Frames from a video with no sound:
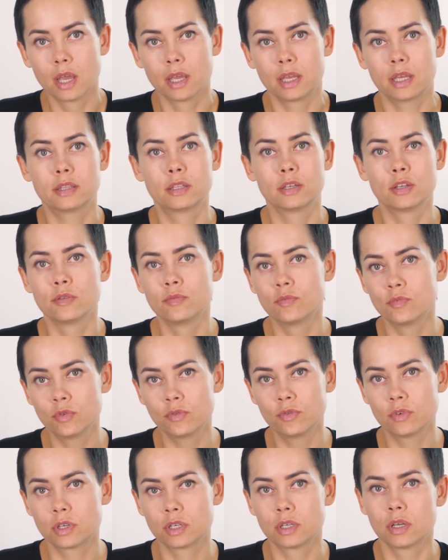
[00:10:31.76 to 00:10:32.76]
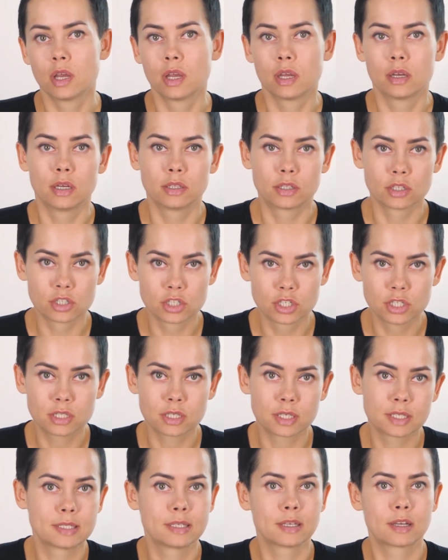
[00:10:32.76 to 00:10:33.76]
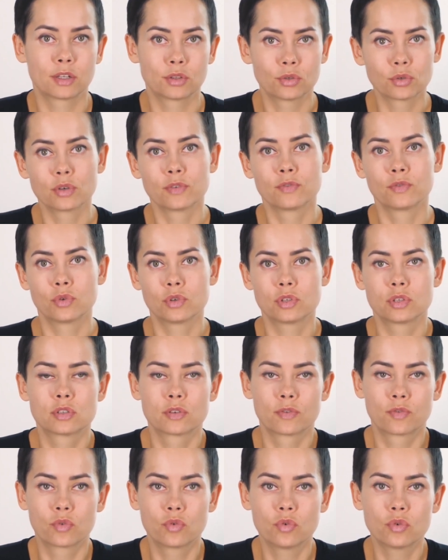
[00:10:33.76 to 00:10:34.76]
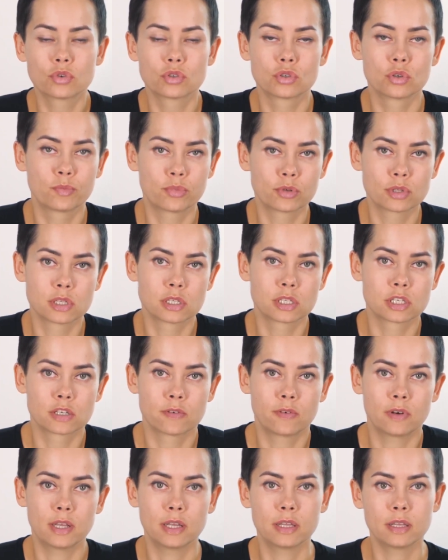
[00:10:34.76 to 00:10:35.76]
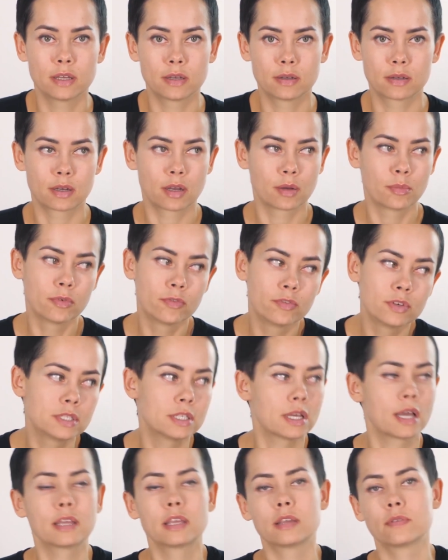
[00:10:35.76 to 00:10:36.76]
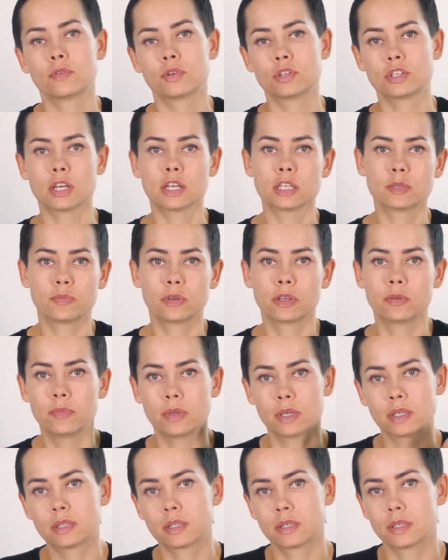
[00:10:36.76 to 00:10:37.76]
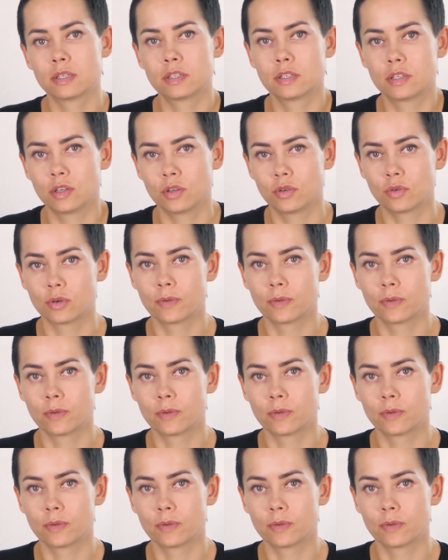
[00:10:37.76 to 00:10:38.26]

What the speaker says: more, removers liquid that are applied to the skin and after the healing.